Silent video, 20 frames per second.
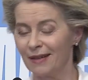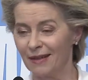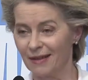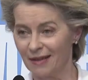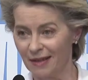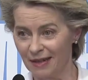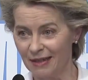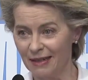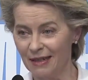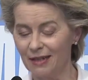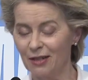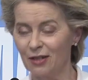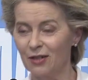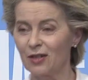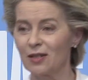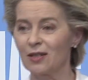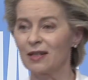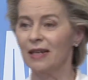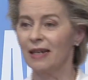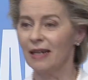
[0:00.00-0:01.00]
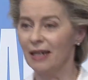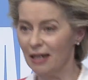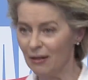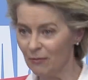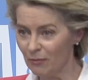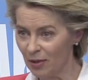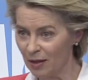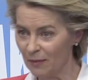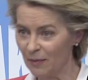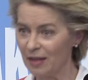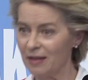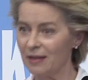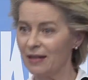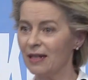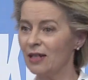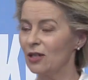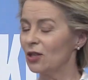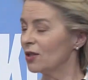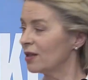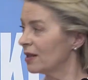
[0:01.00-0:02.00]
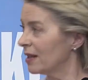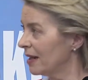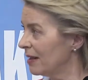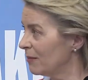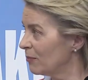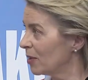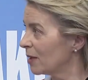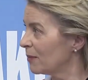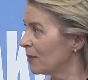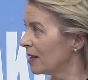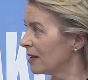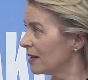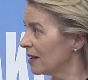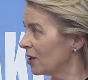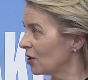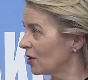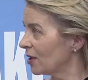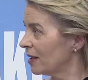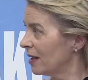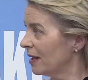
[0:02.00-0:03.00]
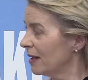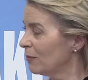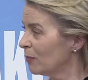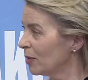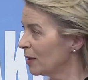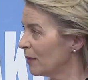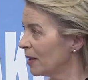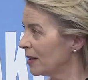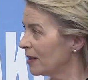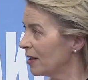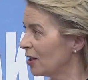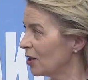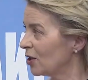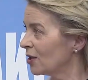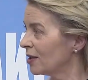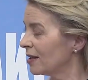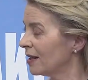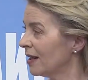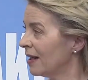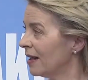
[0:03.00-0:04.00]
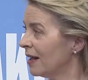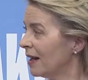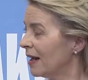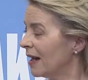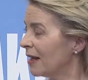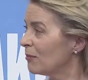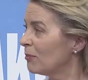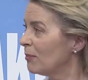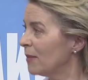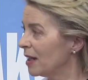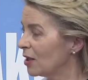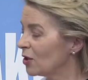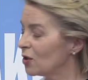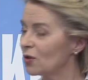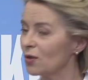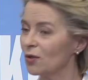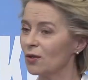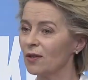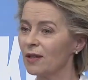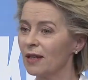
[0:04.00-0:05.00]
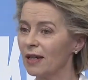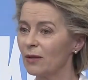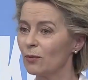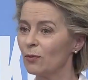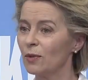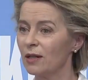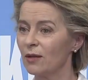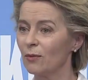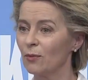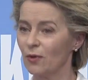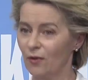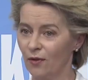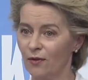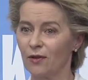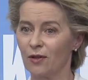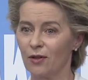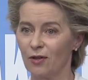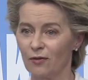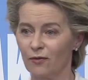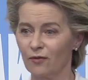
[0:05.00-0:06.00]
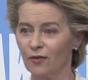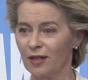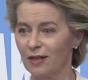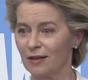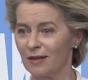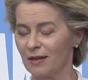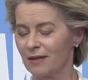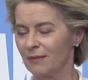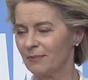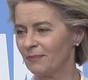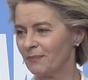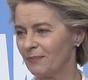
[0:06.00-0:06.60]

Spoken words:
the leaders, implementation, implementation, implementation, and make sure that we are worth the confidence.